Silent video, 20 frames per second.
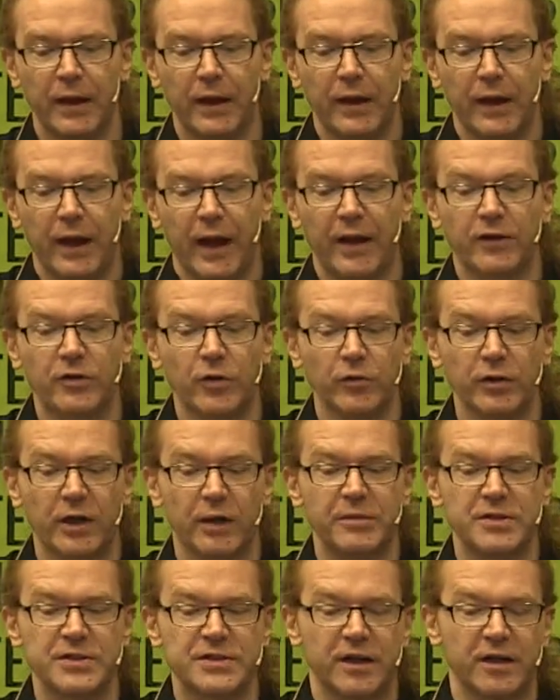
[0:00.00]
And don't get
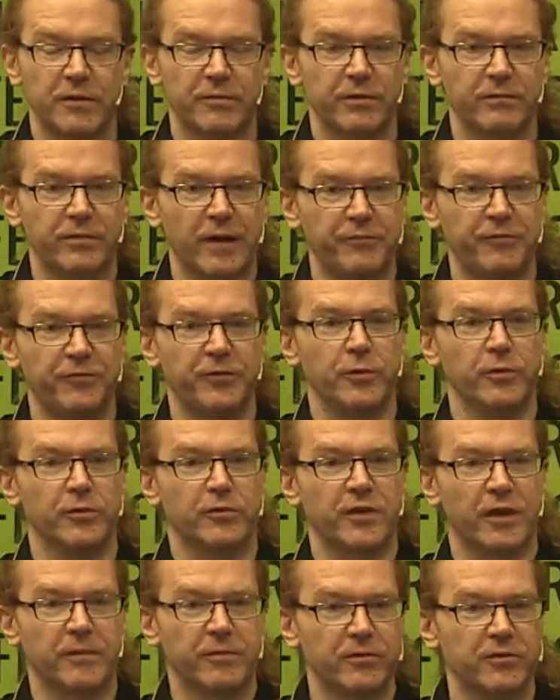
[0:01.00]
me started with web views.
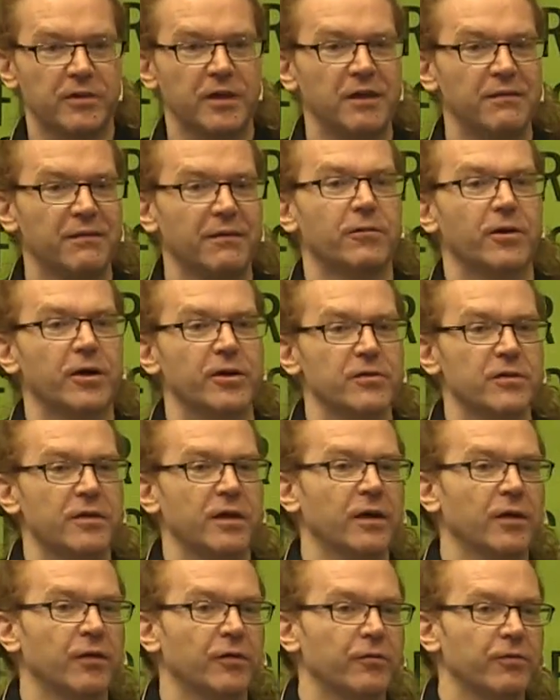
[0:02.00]
That was the even worse
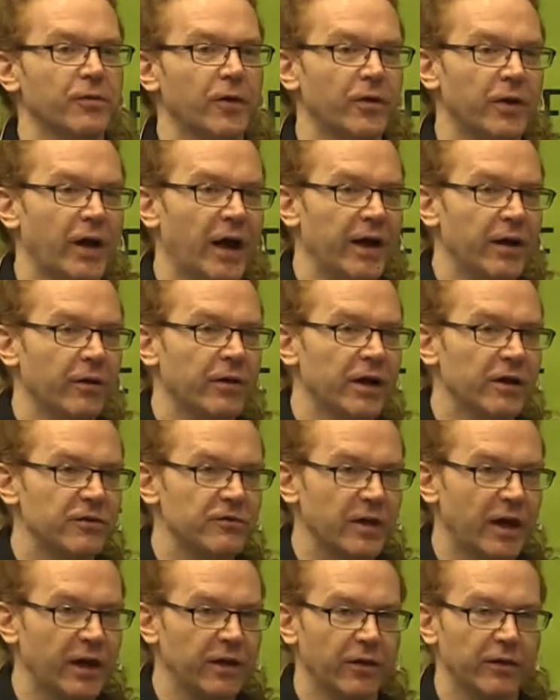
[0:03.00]
thing on iOS
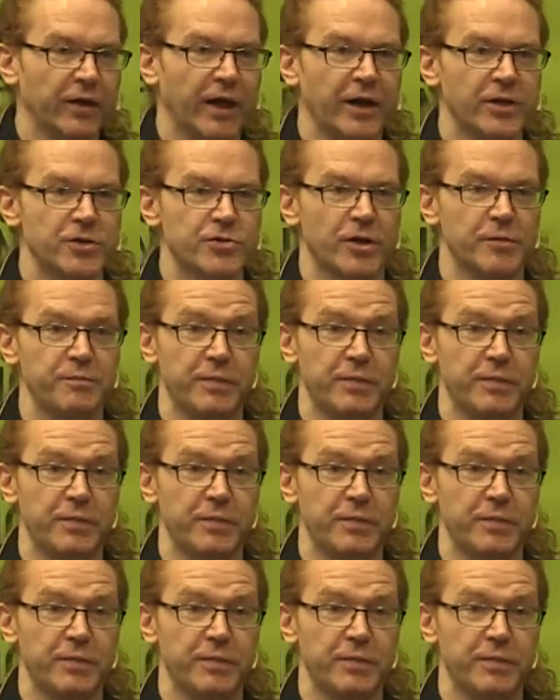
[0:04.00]
and on Android,